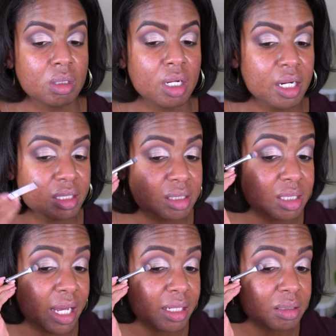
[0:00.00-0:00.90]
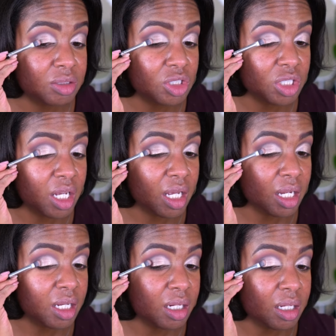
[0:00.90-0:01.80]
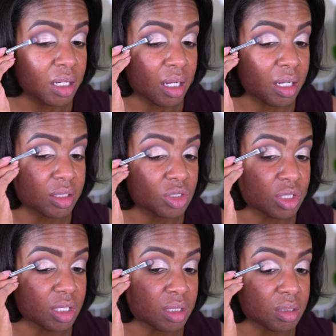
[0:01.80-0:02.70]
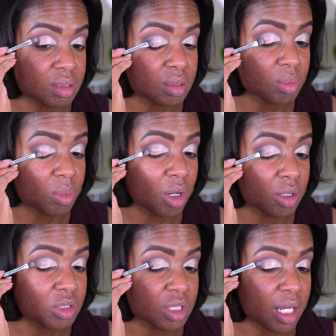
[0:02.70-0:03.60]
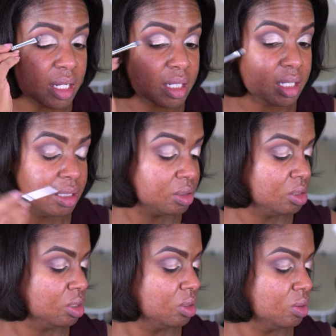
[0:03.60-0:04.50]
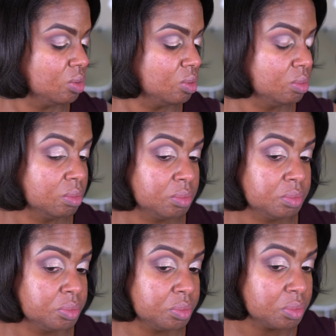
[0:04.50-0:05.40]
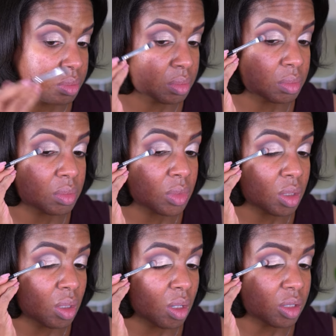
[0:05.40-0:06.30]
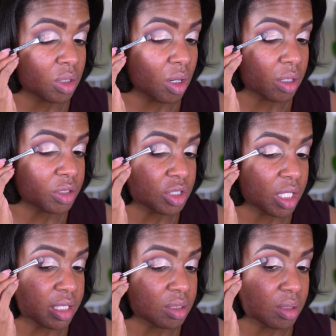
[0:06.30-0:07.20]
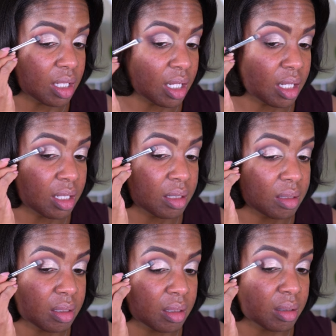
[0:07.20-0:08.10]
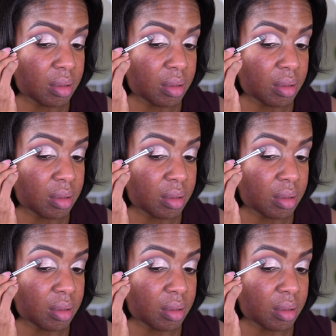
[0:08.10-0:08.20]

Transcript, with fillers: kind of satin shade, and just merge that into our darker shades on the end.